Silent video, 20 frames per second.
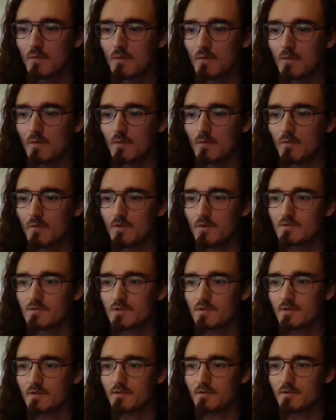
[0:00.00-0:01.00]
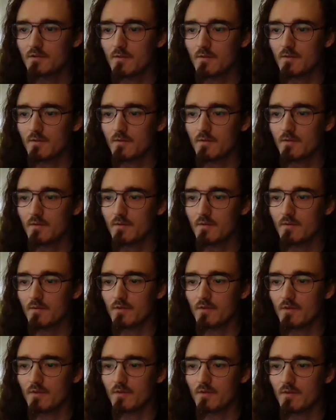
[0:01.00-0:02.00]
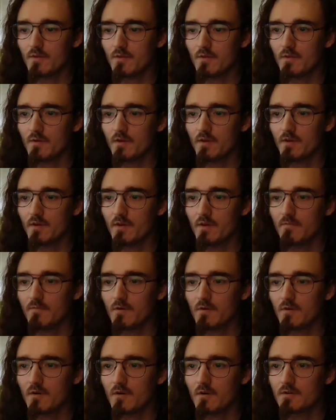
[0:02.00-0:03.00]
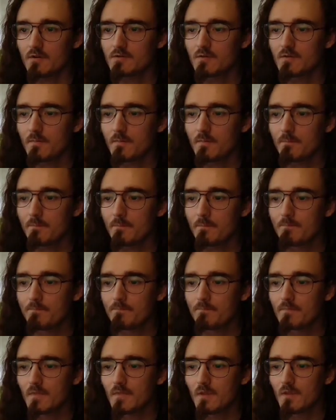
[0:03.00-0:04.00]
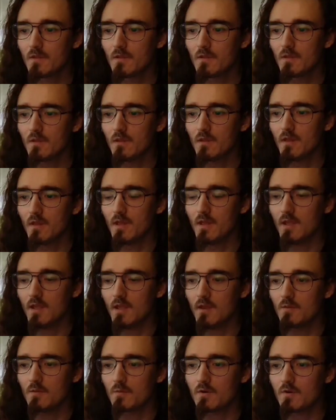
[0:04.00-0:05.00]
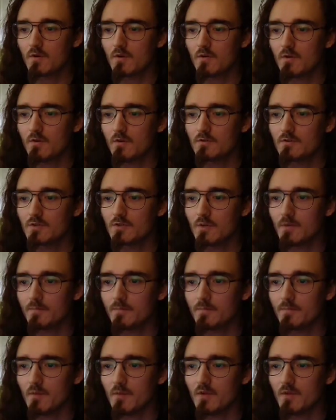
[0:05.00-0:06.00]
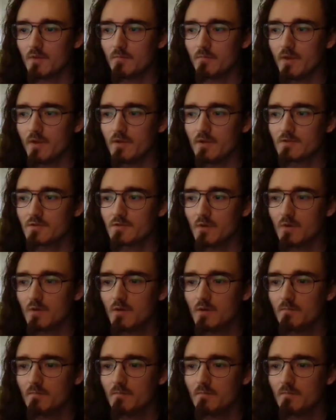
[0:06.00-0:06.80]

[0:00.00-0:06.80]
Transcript: We'll use Onto Dusk now, even though we don't have any Nightfall cards. And we're going to drop down Bloodbait as well.